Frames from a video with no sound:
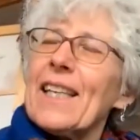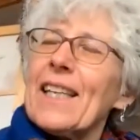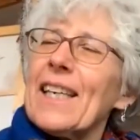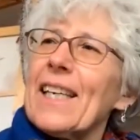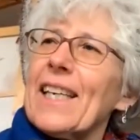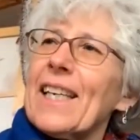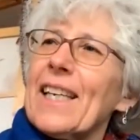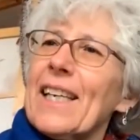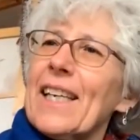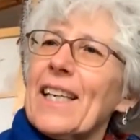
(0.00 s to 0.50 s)

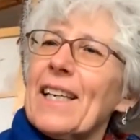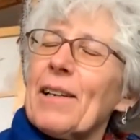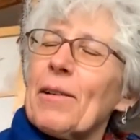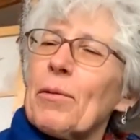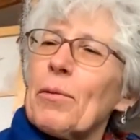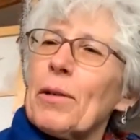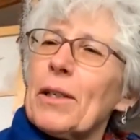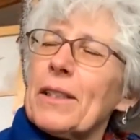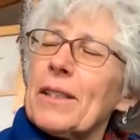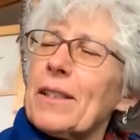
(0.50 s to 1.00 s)
the,
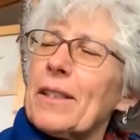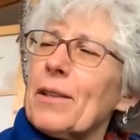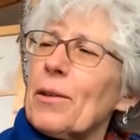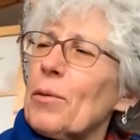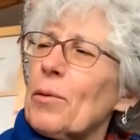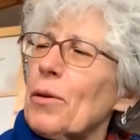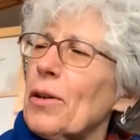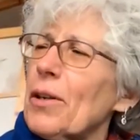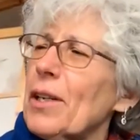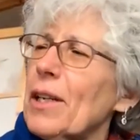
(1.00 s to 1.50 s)
what's the
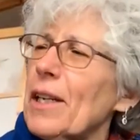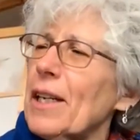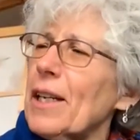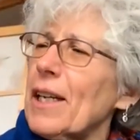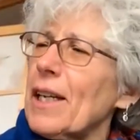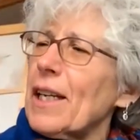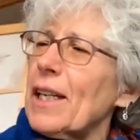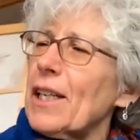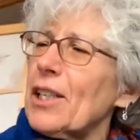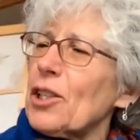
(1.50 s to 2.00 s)
word in
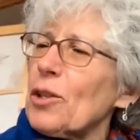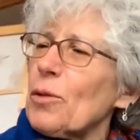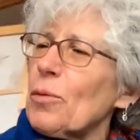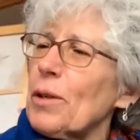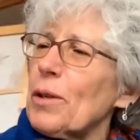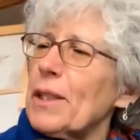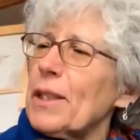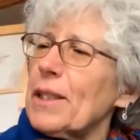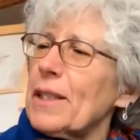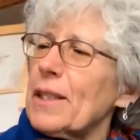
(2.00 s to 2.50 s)
English
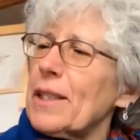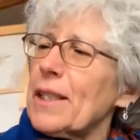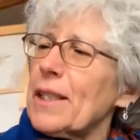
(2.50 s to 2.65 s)
when